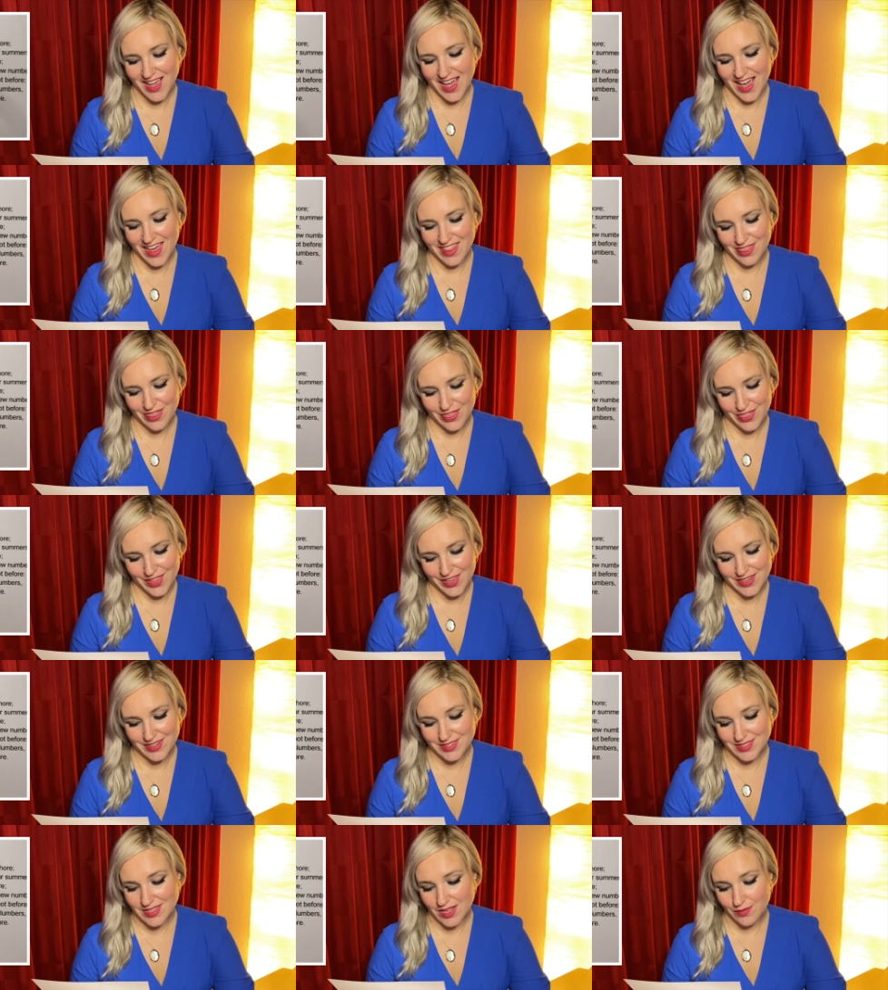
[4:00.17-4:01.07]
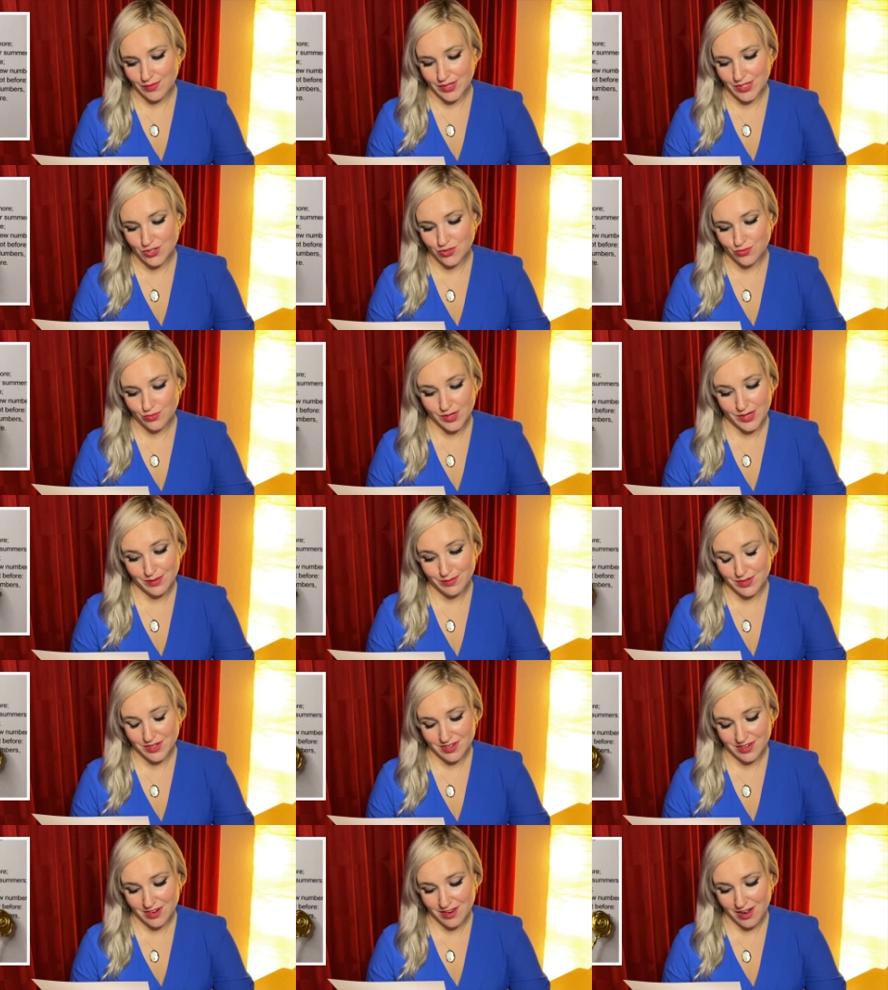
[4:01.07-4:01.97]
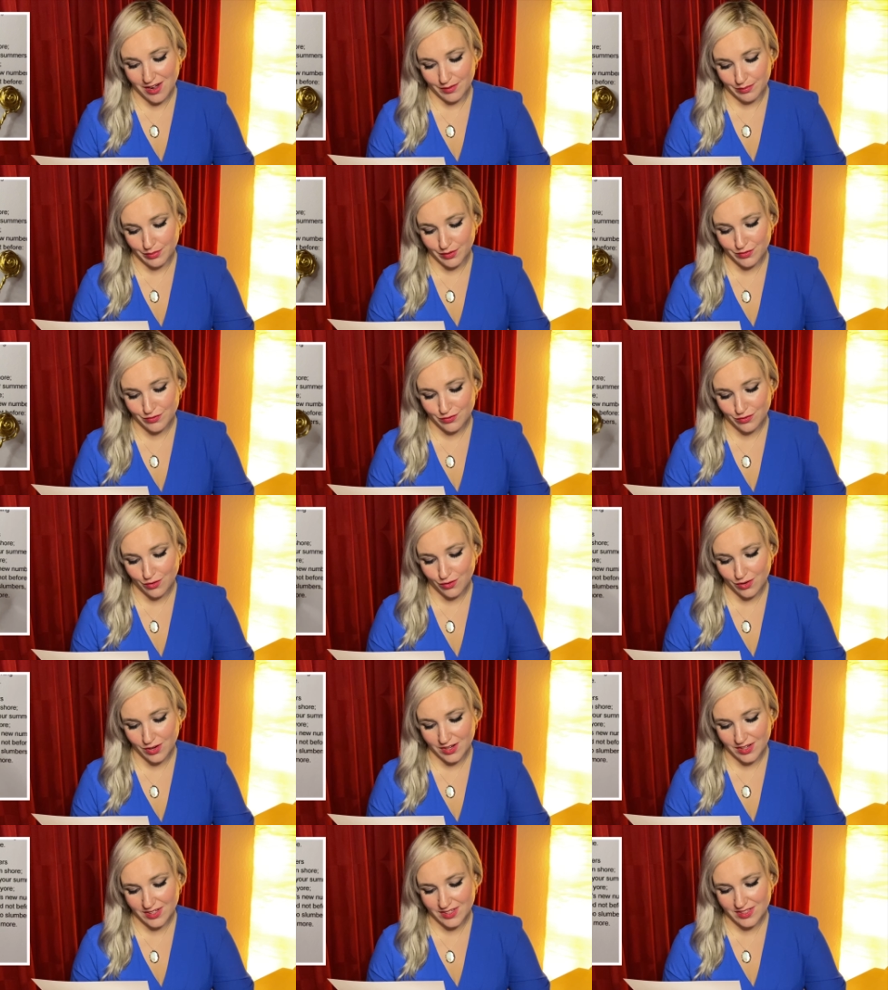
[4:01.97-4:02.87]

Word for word: and things that we dreamed not before.